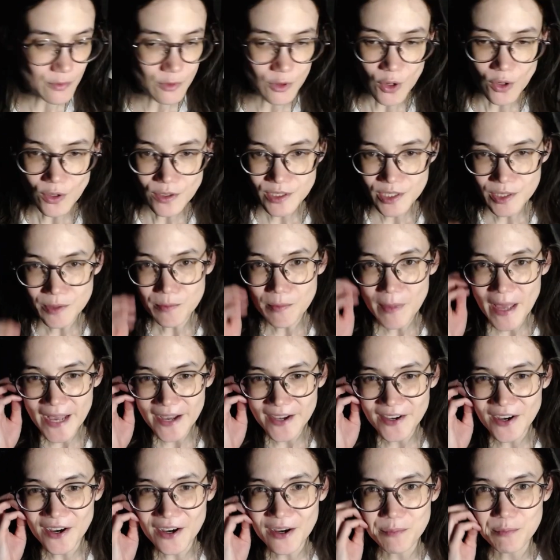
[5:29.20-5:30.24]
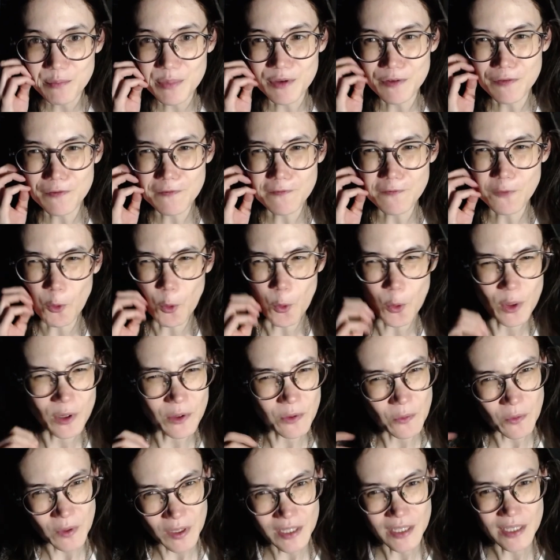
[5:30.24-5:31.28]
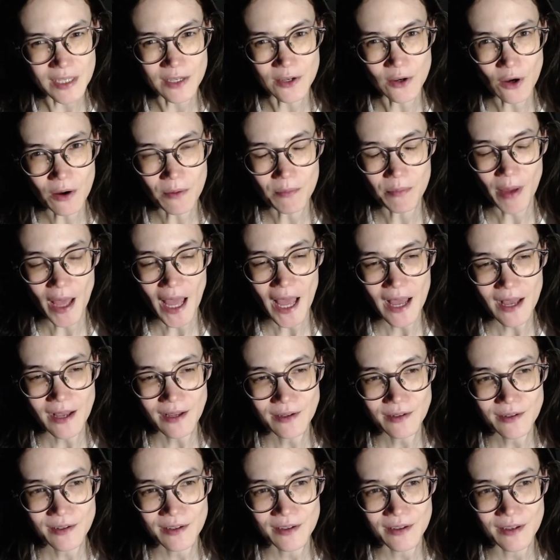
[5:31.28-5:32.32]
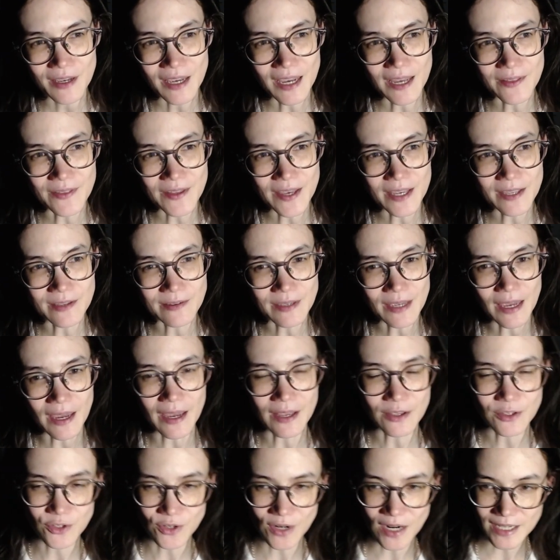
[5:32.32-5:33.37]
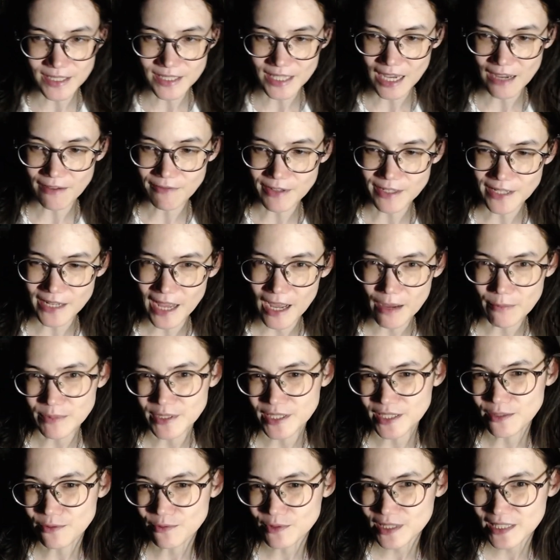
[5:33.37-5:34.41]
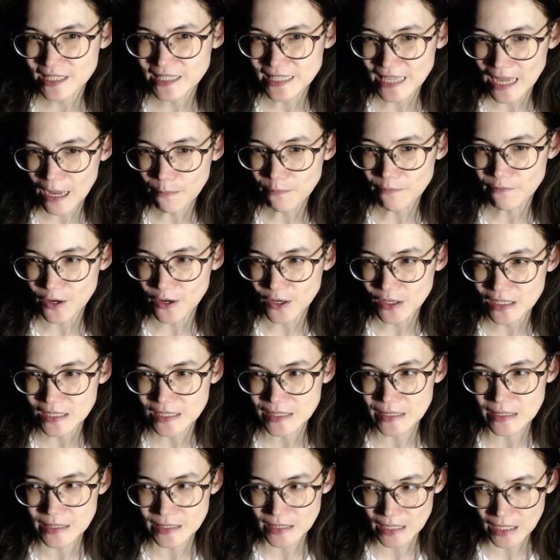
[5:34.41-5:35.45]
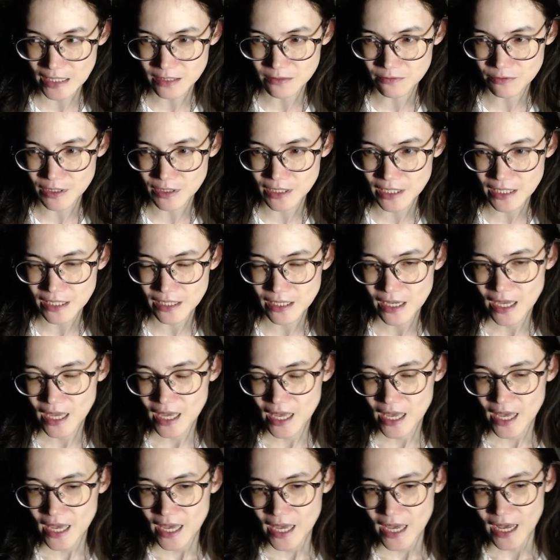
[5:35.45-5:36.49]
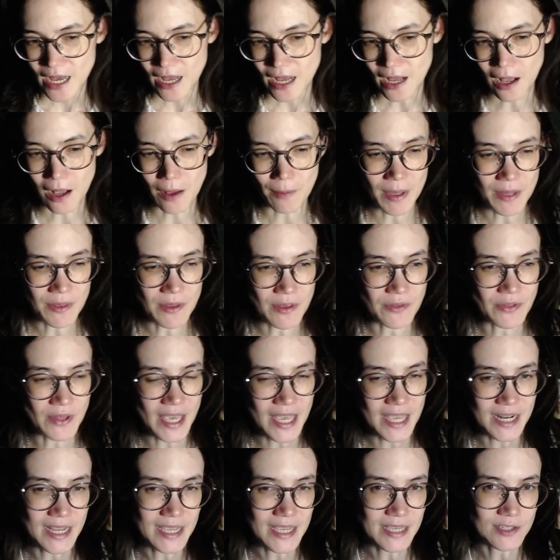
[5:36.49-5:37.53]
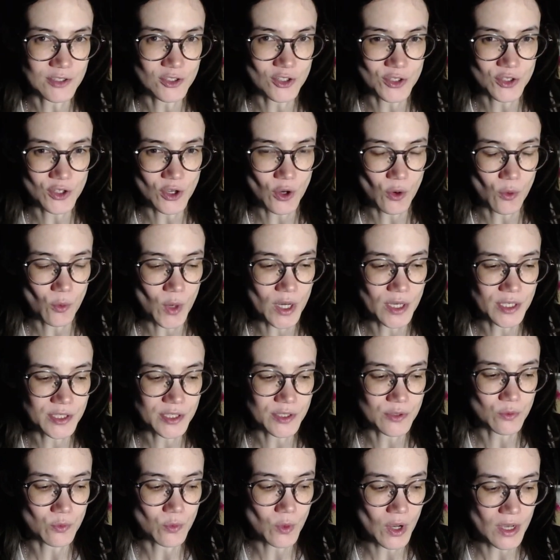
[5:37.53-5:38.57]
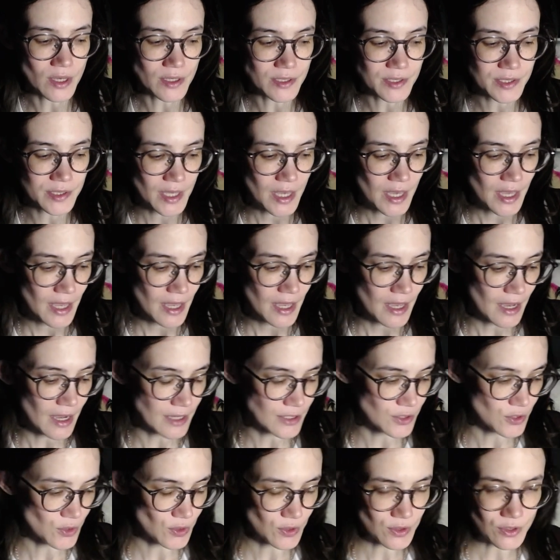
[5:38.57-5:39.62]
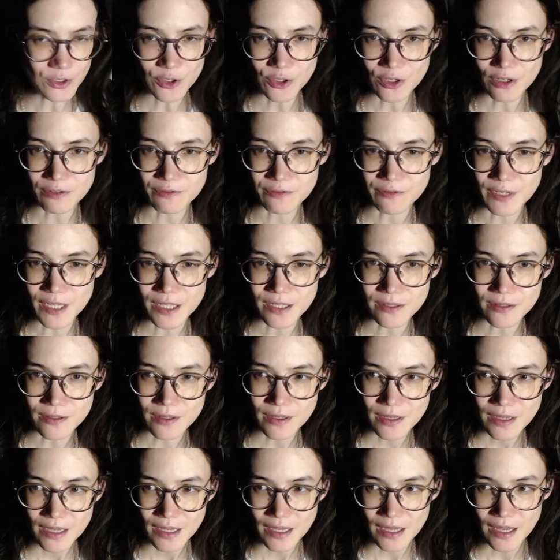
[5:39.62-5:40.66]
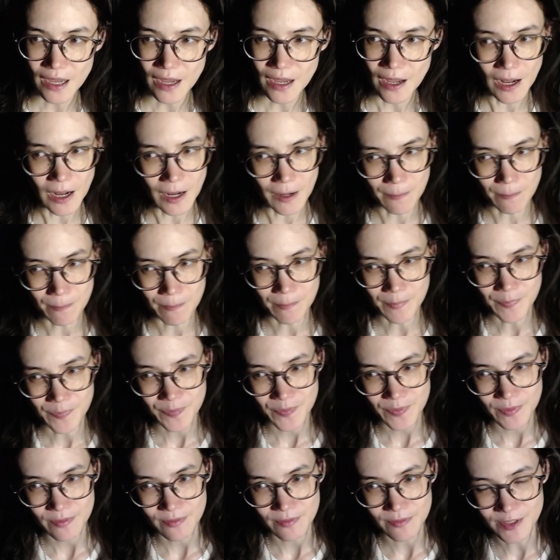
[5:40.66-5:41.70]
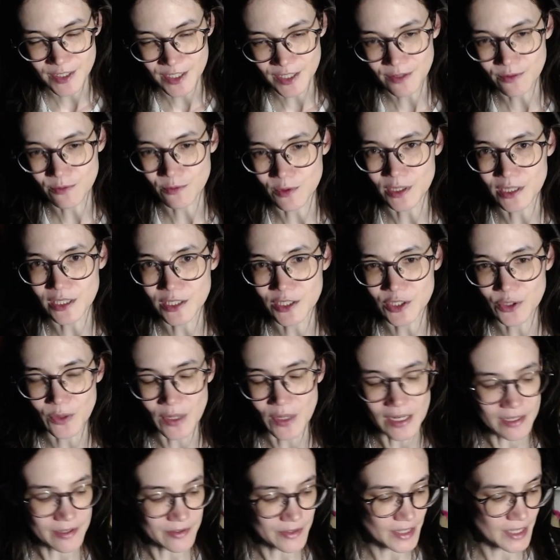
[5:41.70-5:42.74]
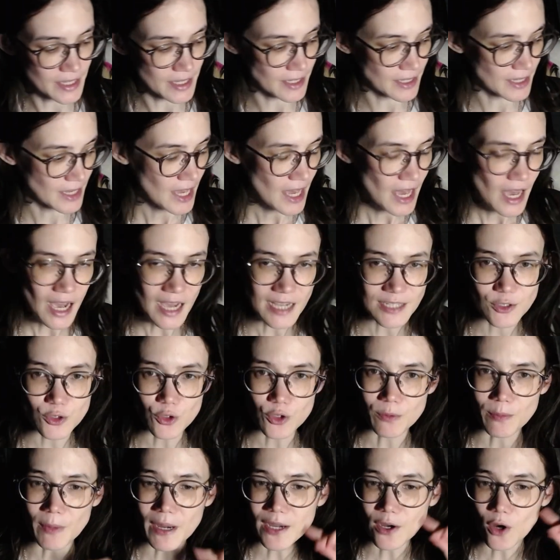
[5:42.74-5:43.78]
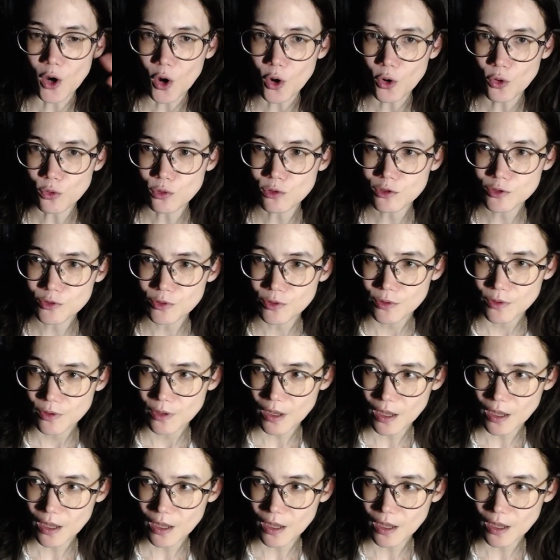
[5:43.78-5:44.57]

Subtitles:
got to Mecca before it really got bad, and then yeah, tried to have the nap, didn't really nap very successfully, and then the headache has just got worse and worse. I took Nurofen, didn't really do anything. I took my old